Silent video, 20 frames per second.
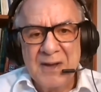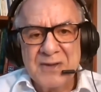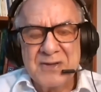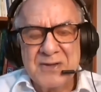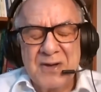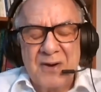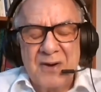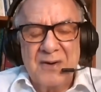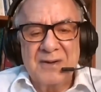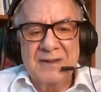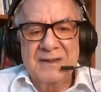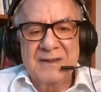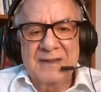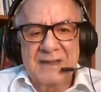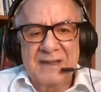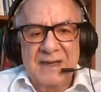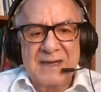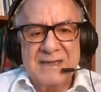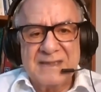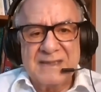So
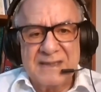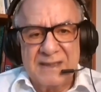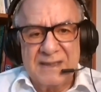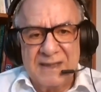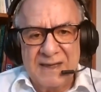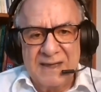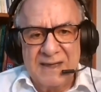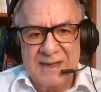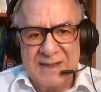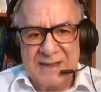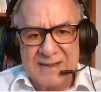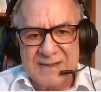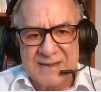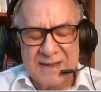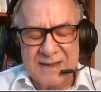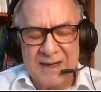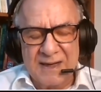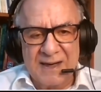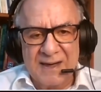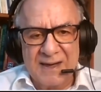this is
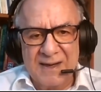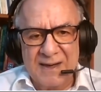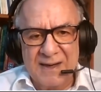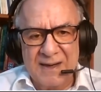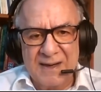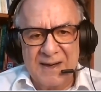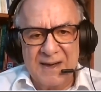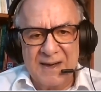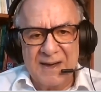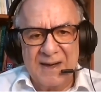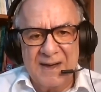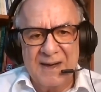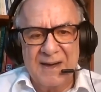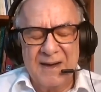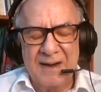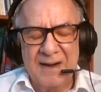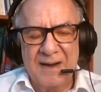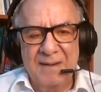uh, uh,